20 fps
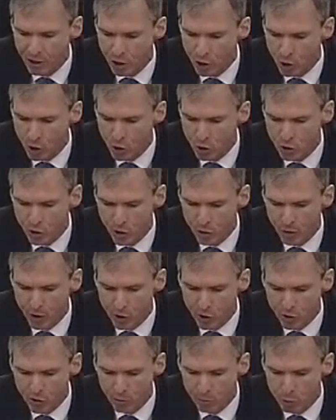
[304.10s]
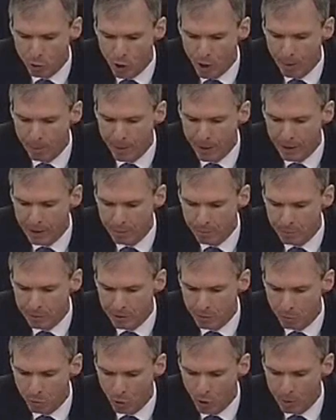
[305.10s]
the current generation of broadband
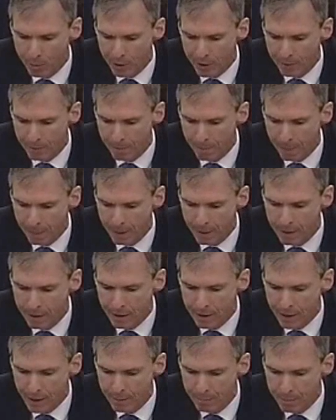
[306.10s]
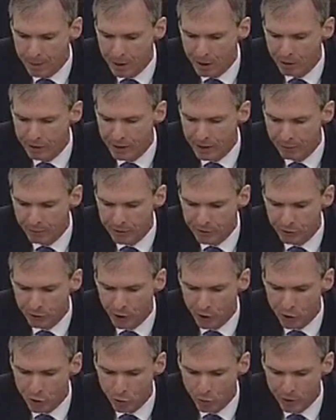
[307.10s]
deployment and build the
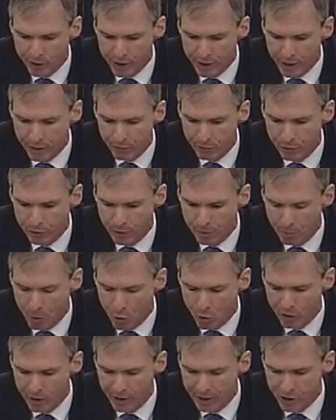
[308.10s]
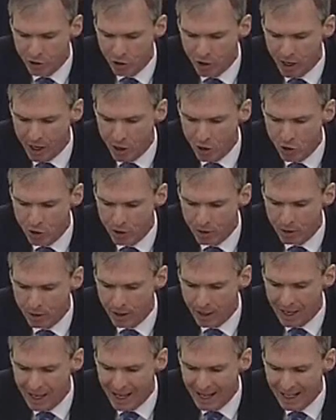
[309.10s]
infrastructure we need for remote education,
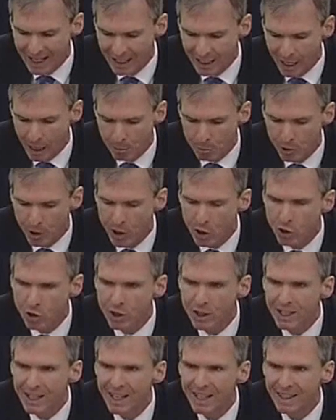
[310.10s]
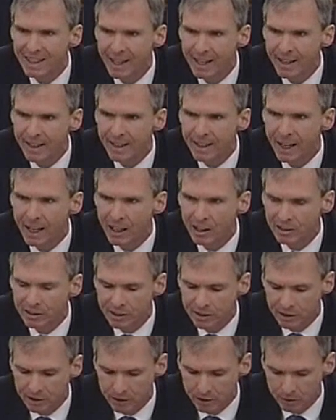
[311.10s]
collaboration, and data
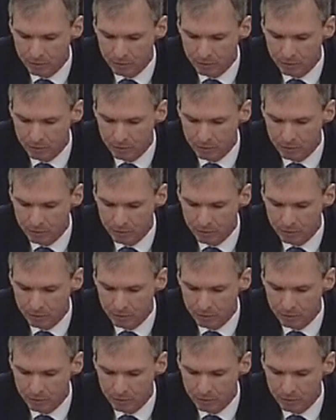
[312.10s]
analysis.